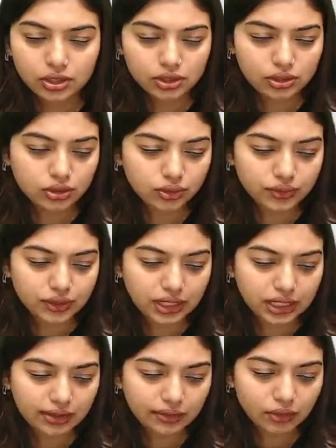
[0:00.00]
So we
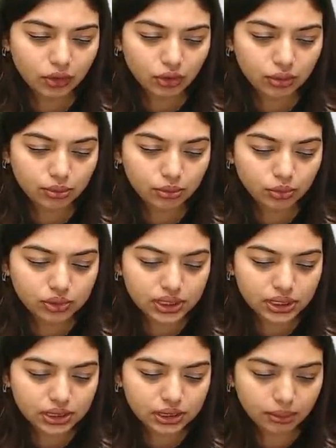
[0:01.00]
have
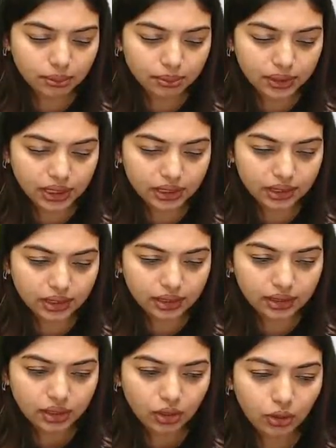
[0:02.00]
almost completed.
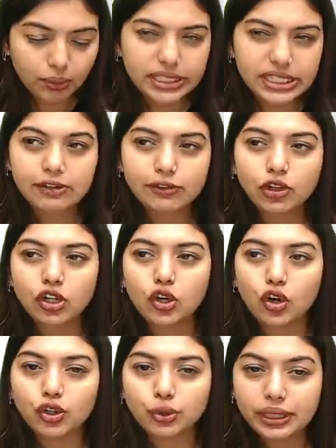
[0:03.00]
Obviously, I have not
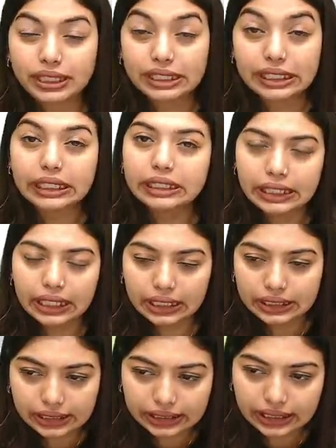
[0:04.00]
taught you in
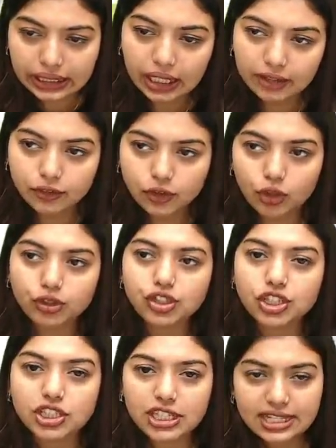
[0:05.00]
detail. I have taught you
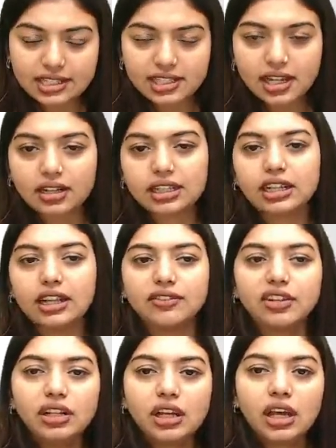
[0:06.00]
just NCERT
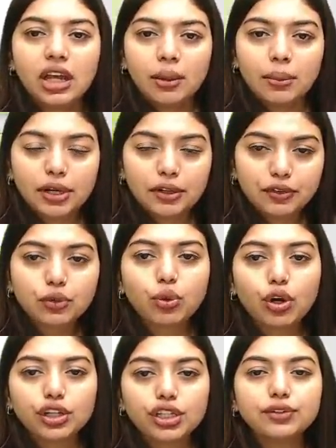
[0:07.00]
level. But if you
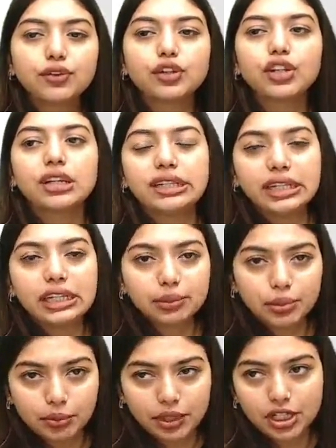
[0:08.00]
want it for their NEET
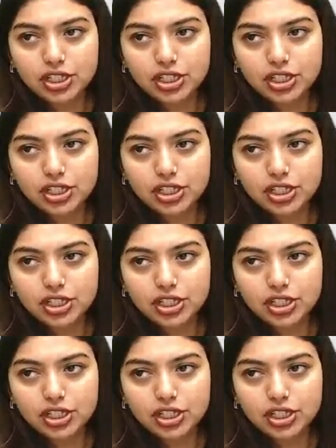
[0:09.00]
preparation,